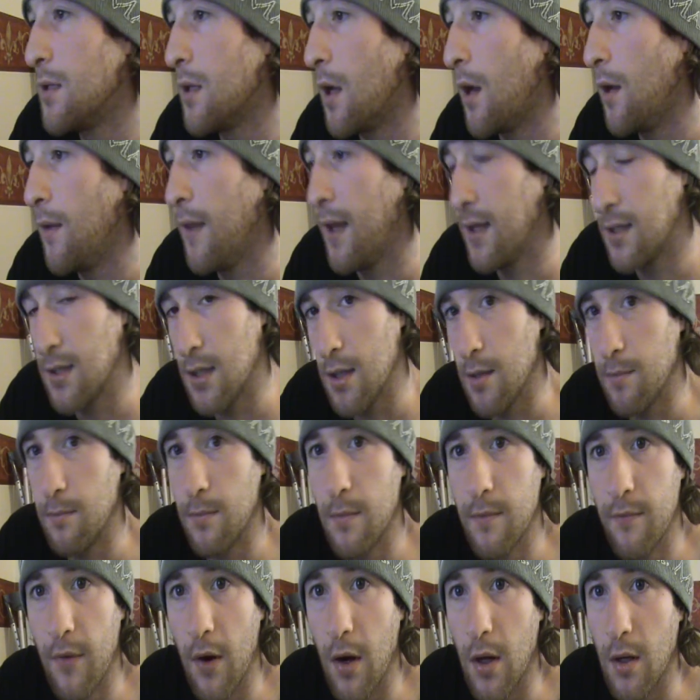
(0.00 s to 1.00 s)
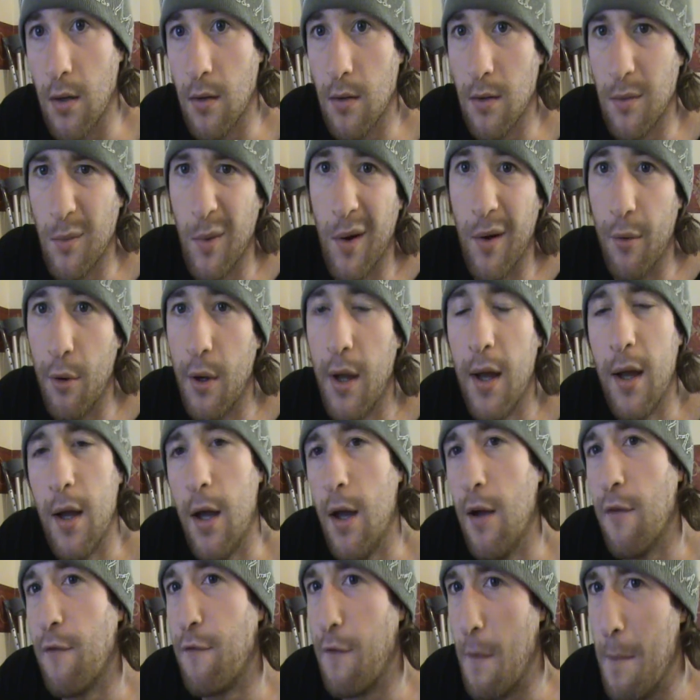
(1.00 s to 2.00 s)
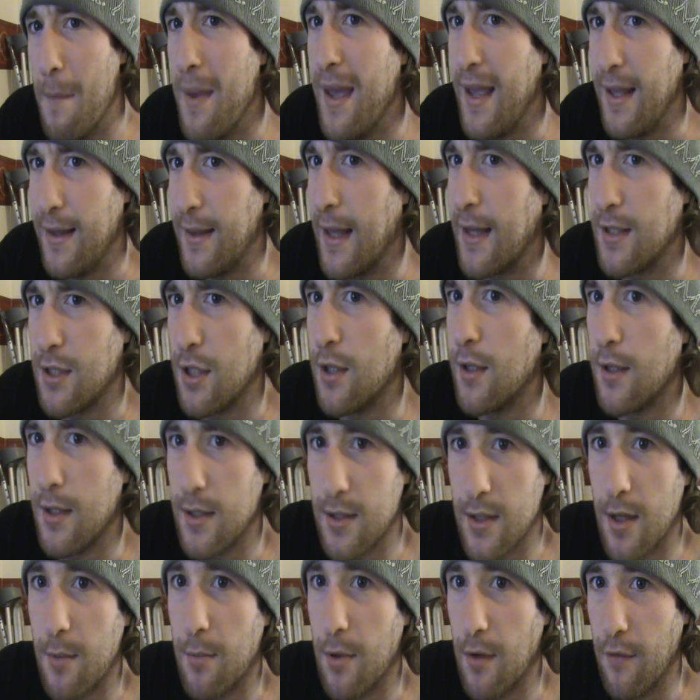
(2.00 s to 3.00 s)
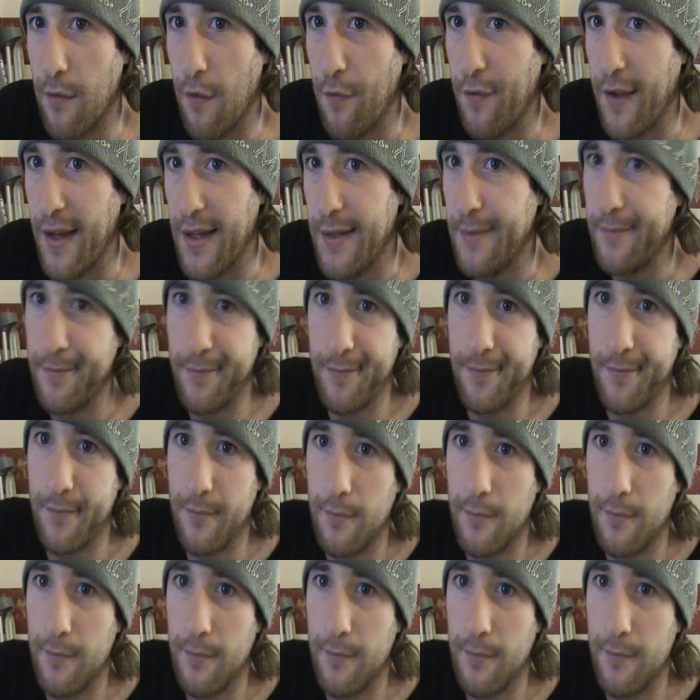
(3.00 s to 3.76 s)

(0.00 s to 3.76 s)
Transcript: So that's a very, well, for me, that's a good example of a feint.